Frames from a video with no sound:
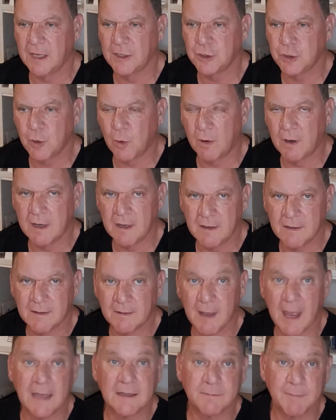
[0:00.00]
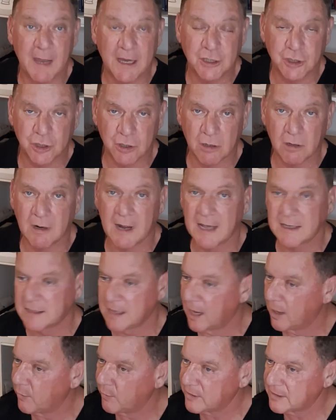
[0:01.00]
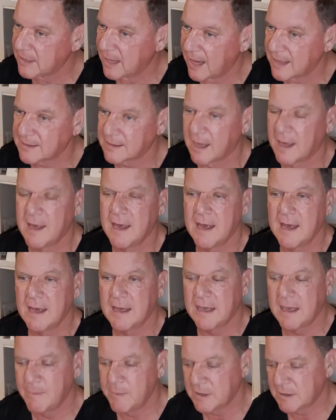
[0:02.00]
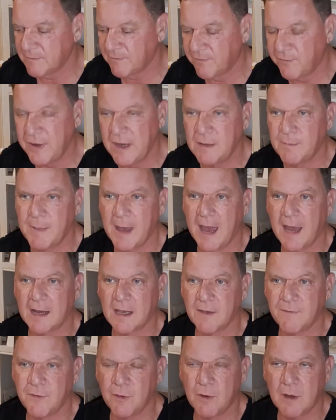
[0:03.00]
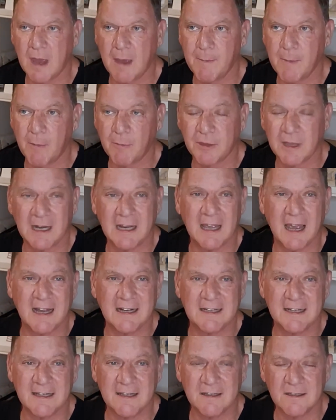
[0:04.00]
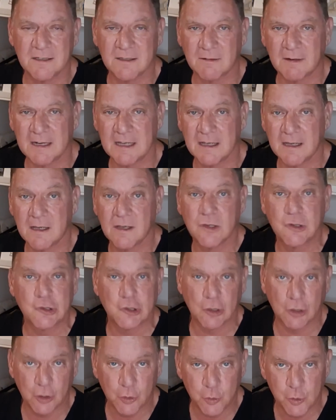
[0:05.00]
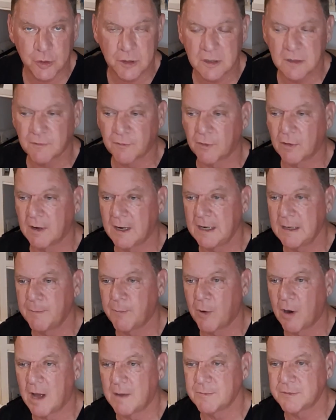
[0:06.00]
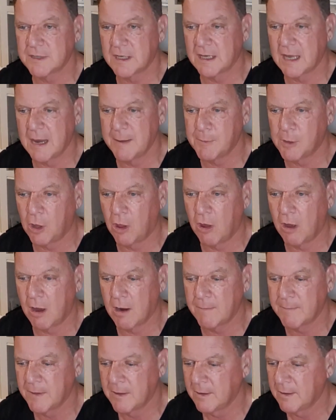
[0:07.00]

Enjoy, and make sure, as I always ask, give me some feedback if you came up with any ideas or any solutions for any problems that came along.